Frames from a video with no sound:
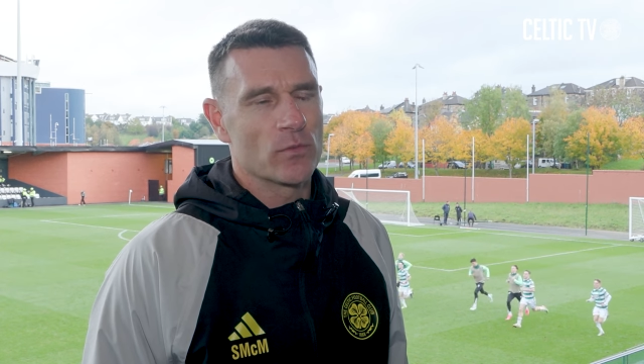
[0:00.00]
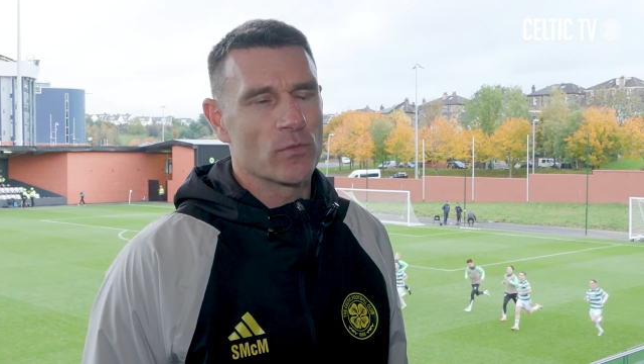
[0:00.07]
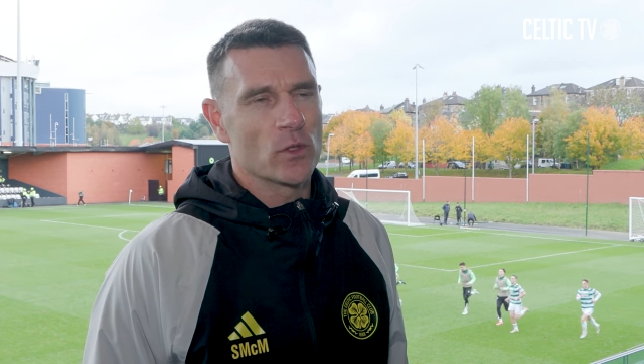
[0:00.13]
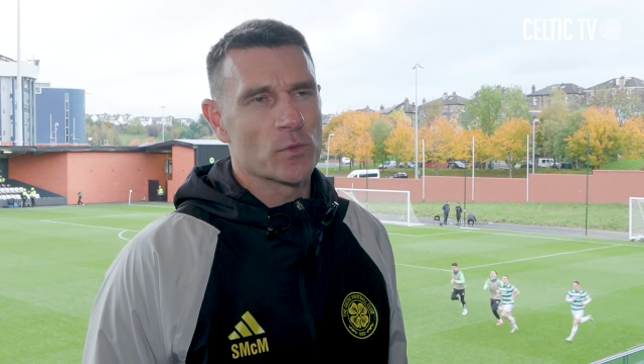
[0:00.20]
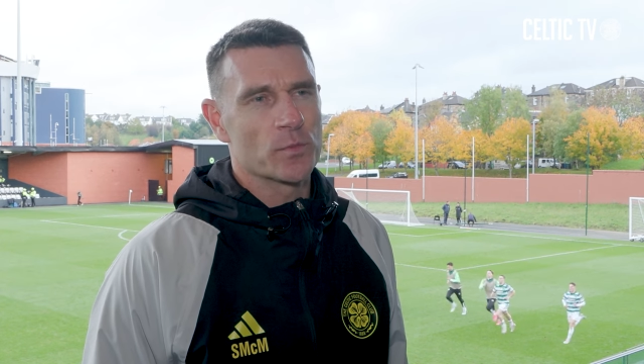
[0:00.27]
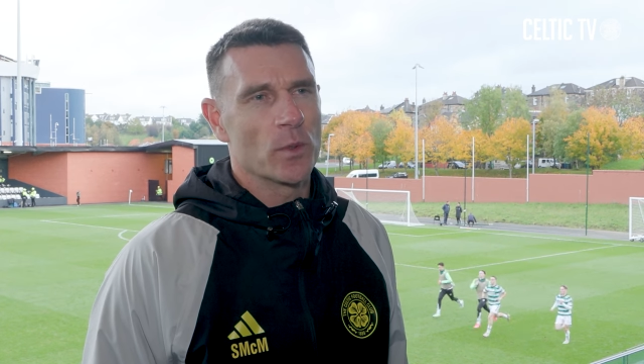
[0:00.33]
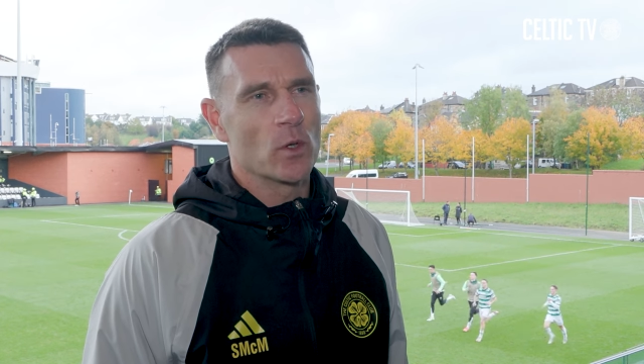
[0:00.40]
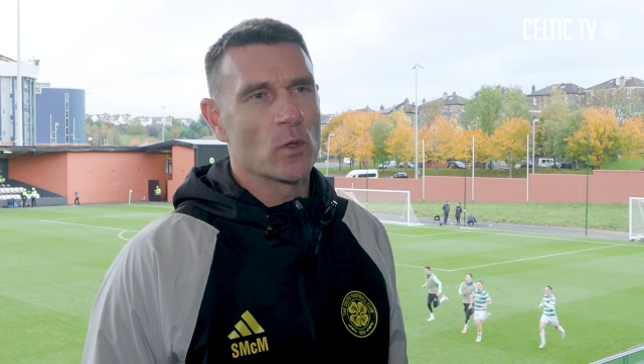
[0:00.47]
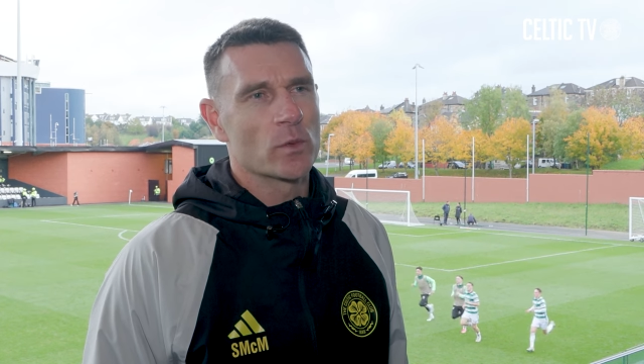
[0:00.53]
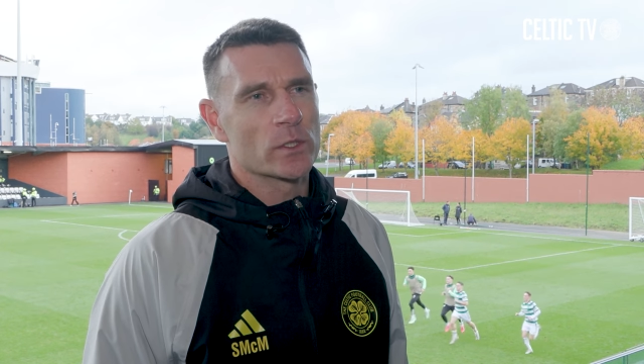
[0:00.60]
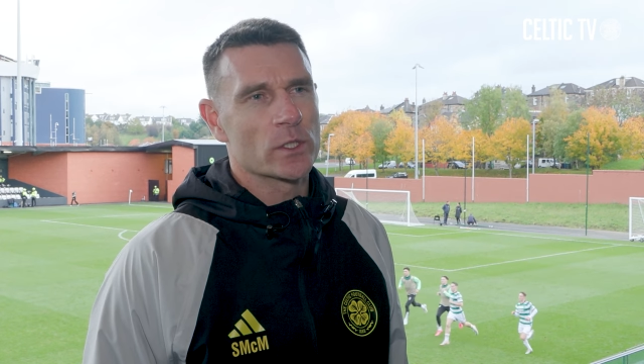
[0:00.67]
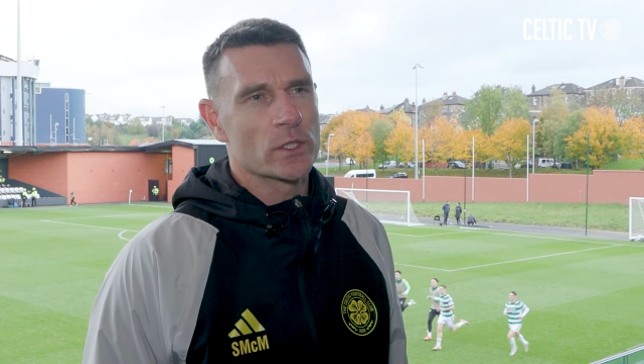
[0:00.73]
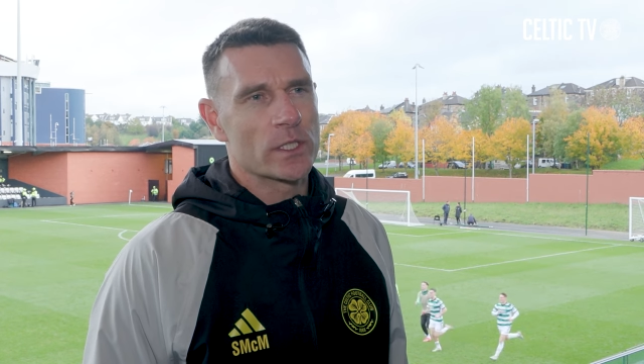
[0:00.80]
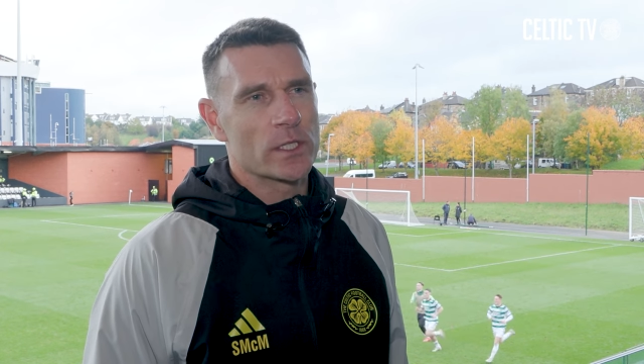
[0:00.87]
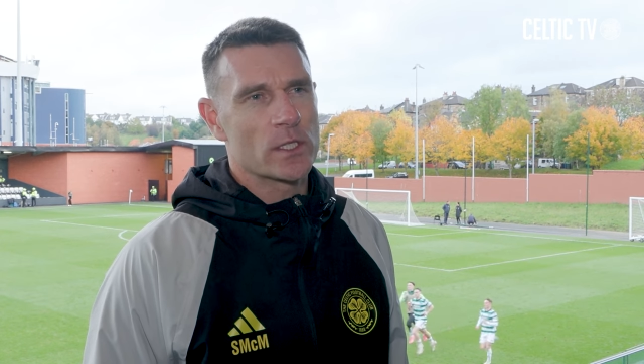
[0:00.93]
the first ball,
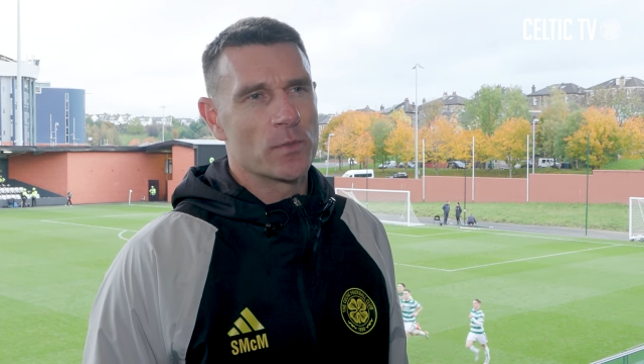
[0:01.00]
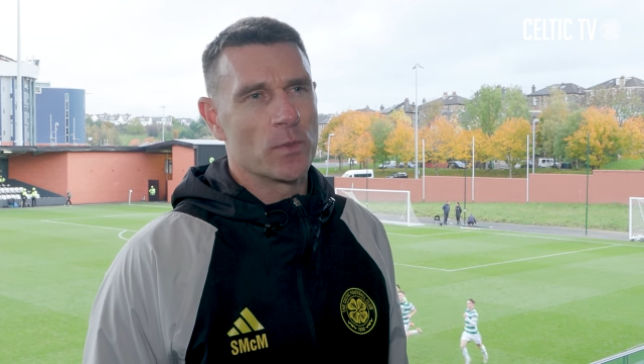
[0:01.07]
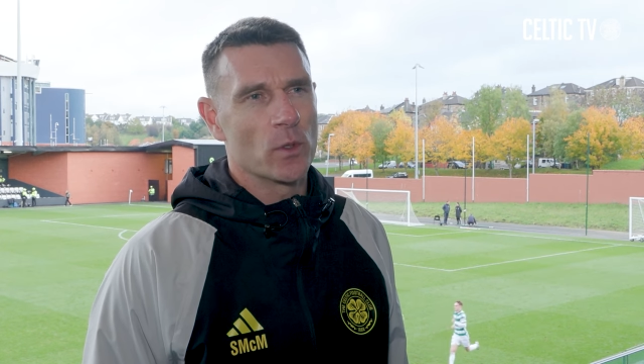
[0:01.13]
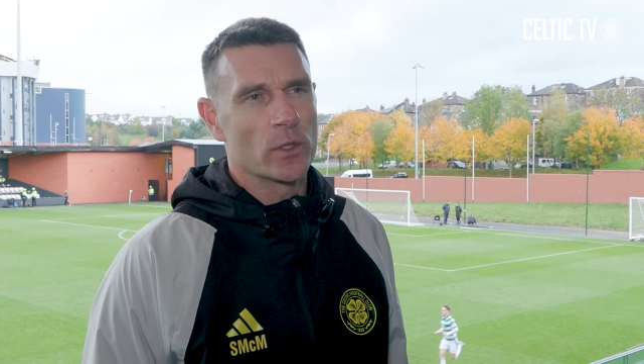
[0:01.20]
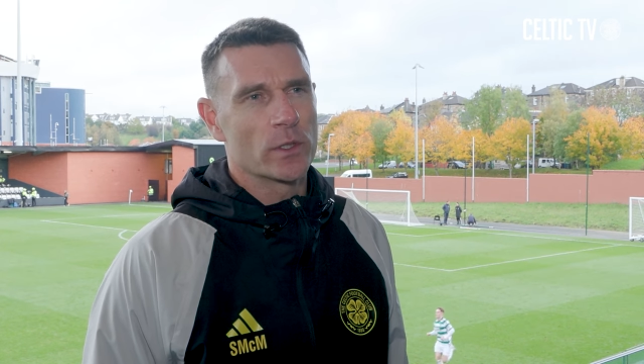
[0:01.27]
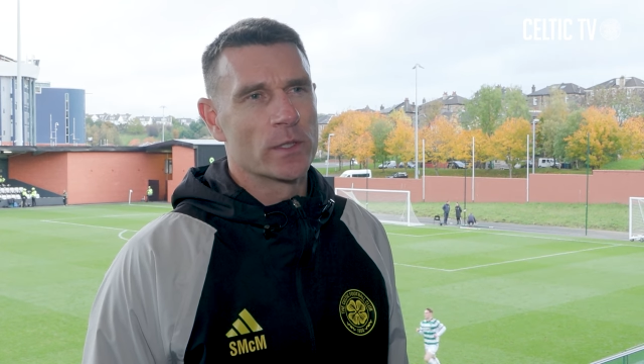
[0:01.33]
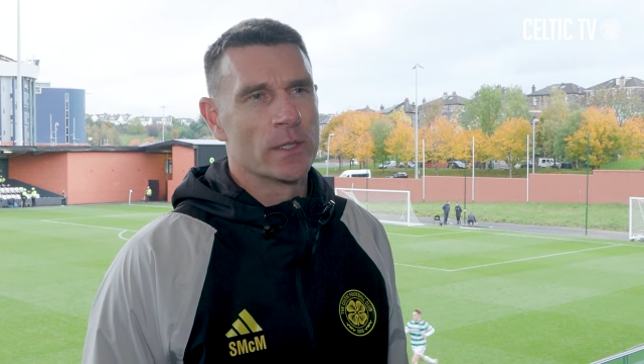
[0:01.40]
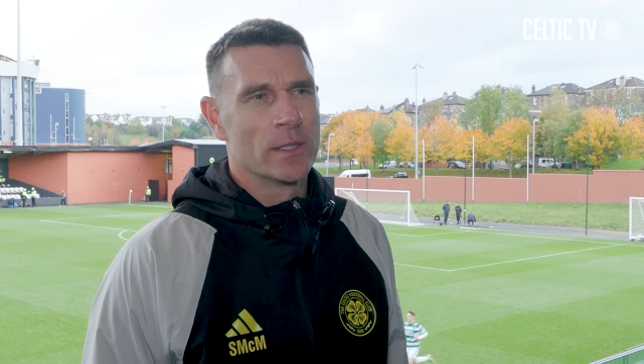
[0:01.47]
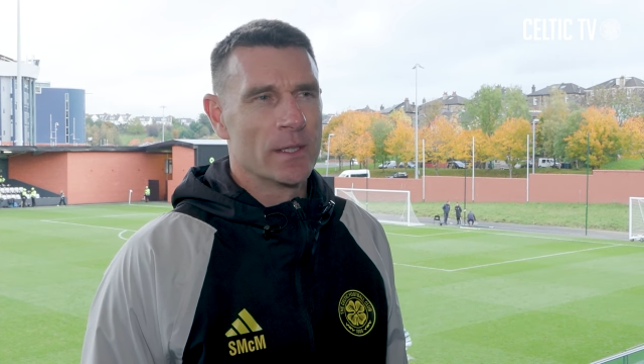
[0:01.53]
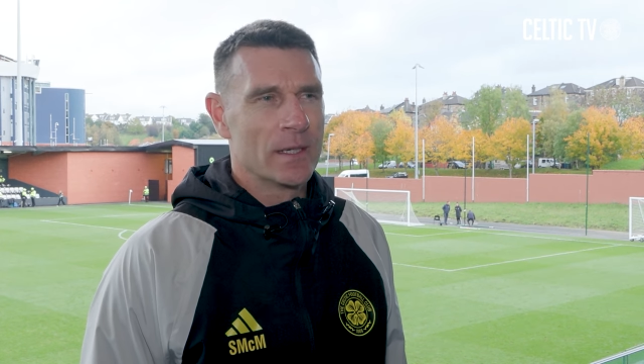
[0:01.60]
which is disappointing.